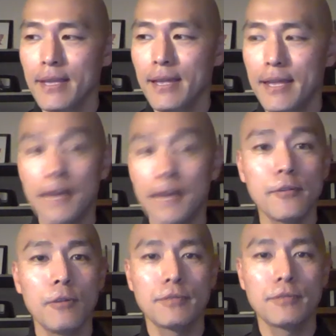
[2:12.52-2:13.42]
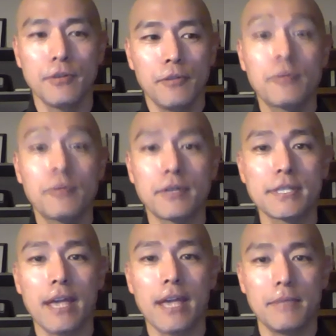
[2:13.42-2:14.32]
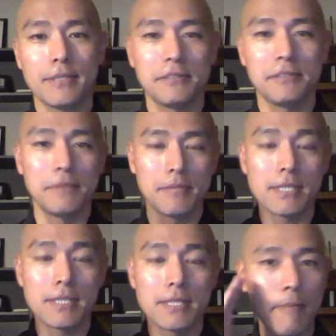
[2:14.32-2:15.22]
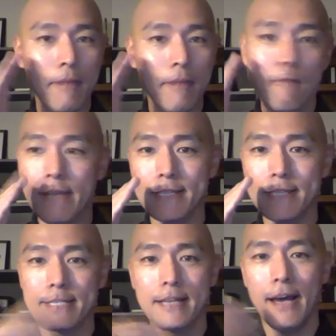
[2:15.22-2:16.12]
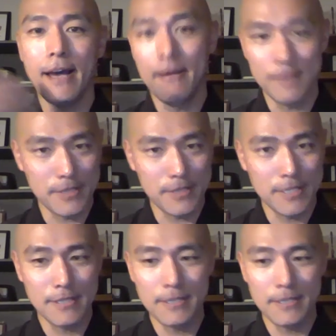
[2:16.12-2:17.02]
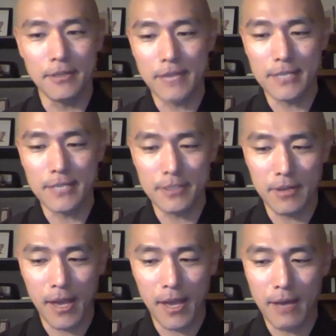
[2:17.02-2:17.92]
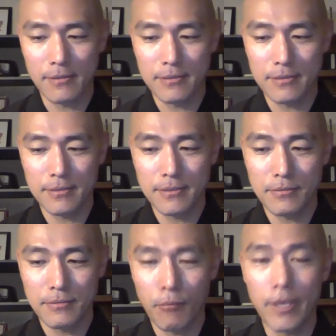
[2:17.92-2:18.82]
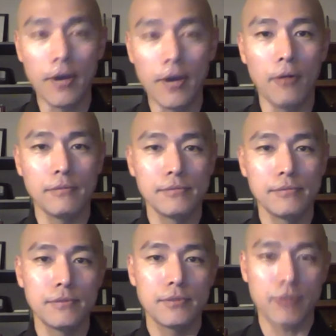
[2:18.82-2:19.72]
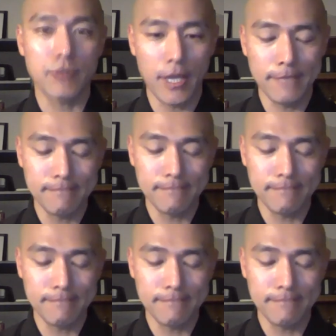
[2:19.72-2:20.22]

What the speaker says: And that, of course, came as a little bit of a slap in my face, because, that's not how we go train.